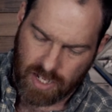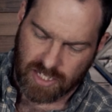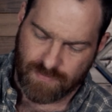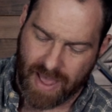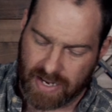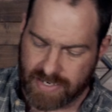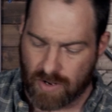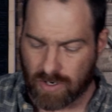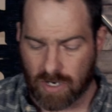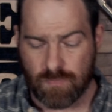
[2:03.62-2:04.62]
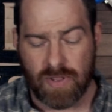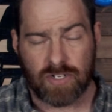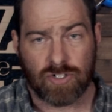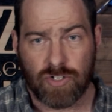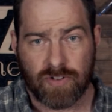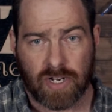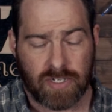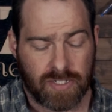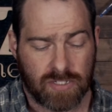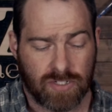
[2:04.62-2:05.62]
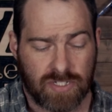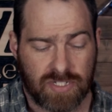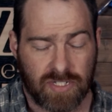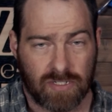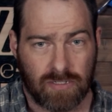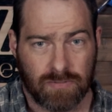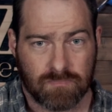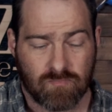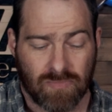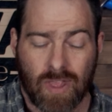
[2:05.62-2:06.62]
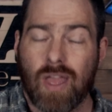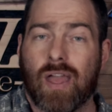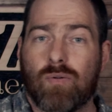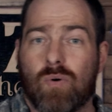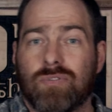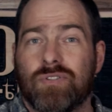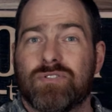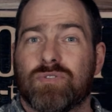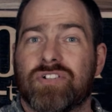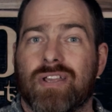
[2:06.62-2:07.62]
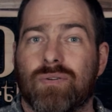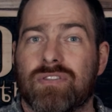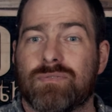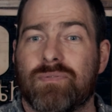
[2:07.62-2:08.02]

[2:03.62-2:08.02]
Smack it down hard and make sure you've got a nice good seal. And what we'll do is we'll shake it with a